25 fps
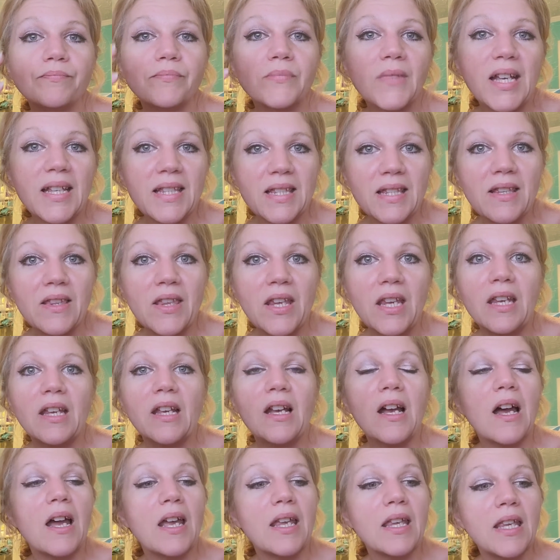that's the
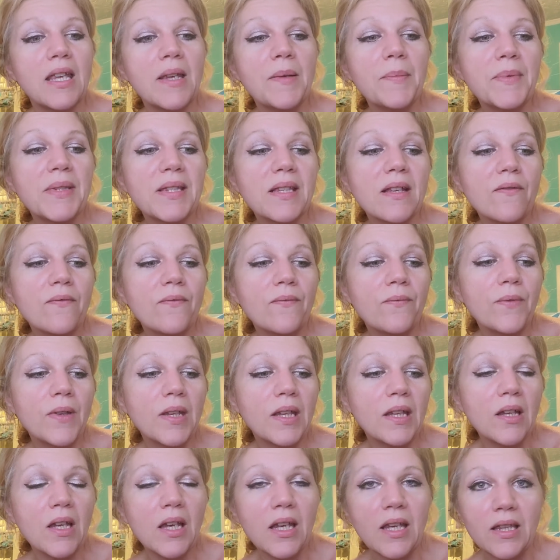thing. I keep stuff
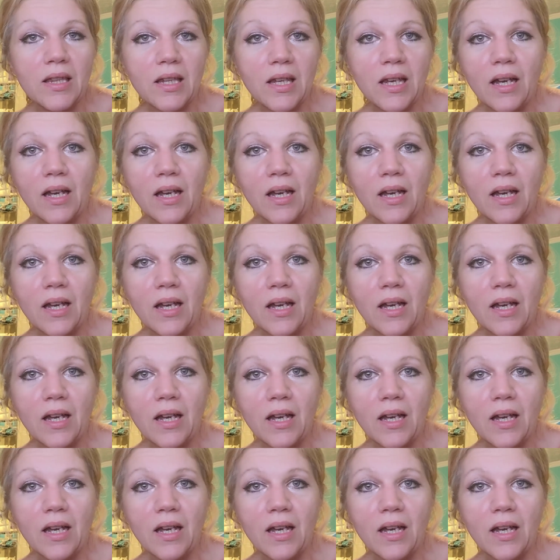in